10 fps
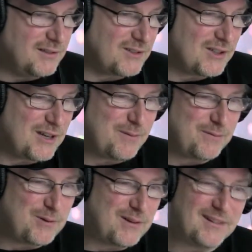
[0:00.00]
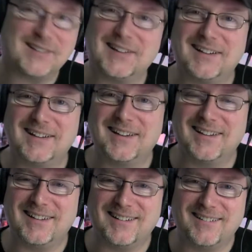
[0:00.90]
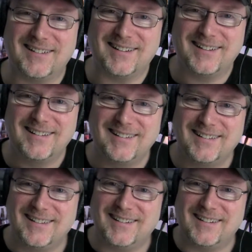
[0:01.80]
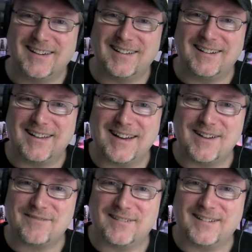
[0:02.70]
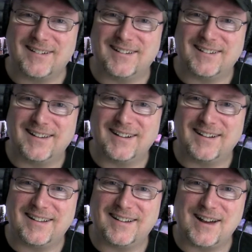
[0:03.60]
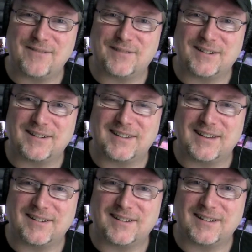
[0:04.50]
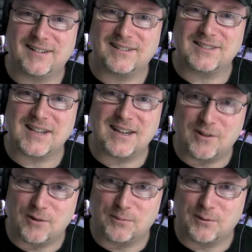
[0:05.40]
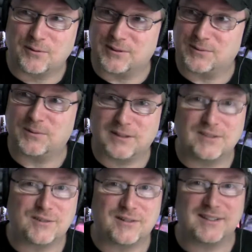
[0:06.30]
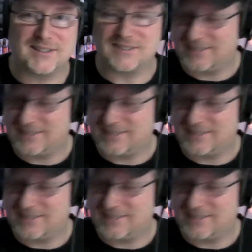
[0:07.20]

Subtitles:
said it before and I'll say it again. 9.5 out of 10 home brewers would enjoy this.